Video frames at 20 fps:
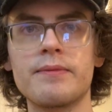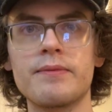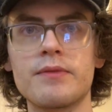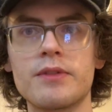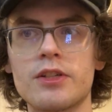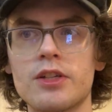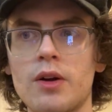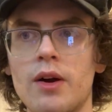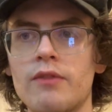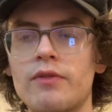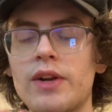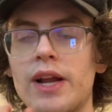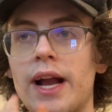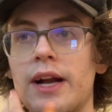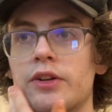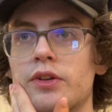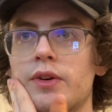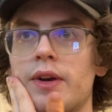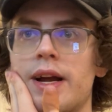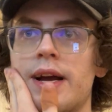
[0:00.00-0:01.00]
So every
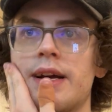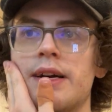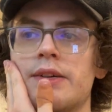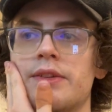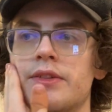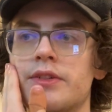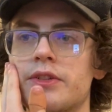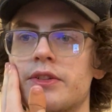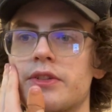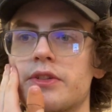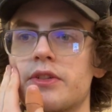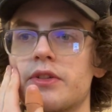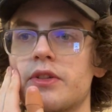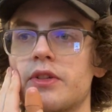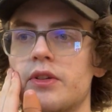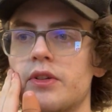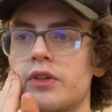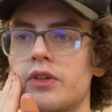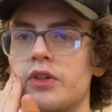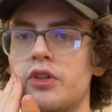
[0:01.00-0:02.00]
actor has
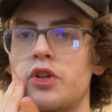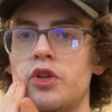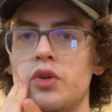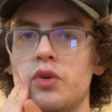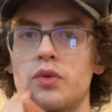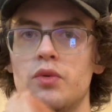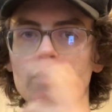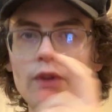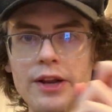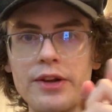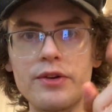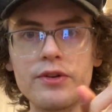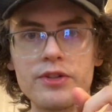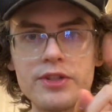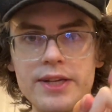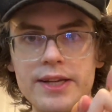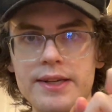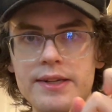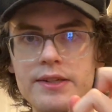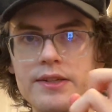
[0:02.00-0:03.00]
two render
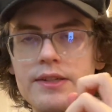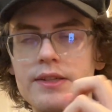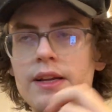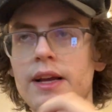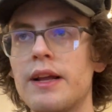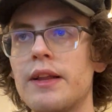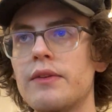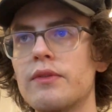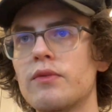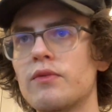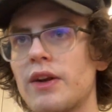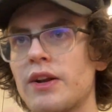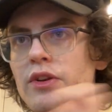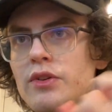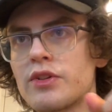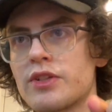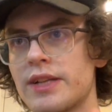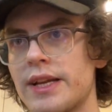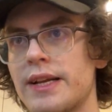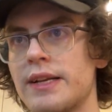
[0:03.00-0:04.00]
states, and the
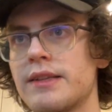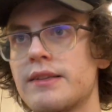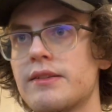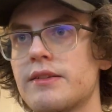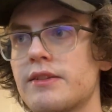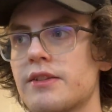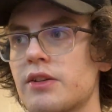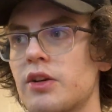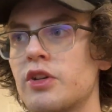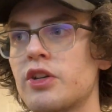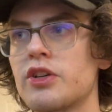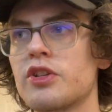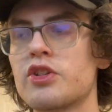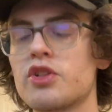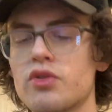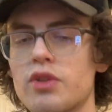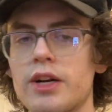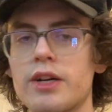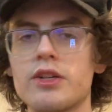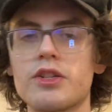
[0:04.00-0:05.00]
render states are
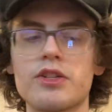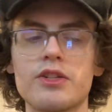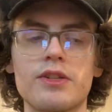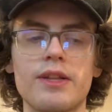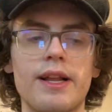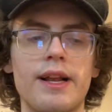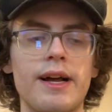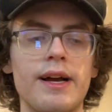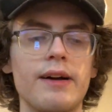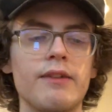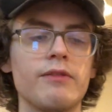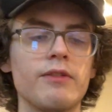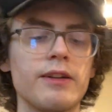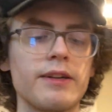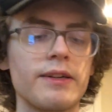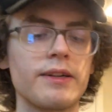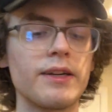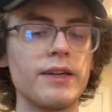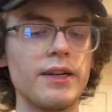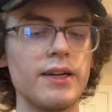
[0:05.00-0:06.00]
just structs that have
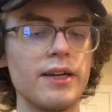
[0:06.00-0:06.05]
like,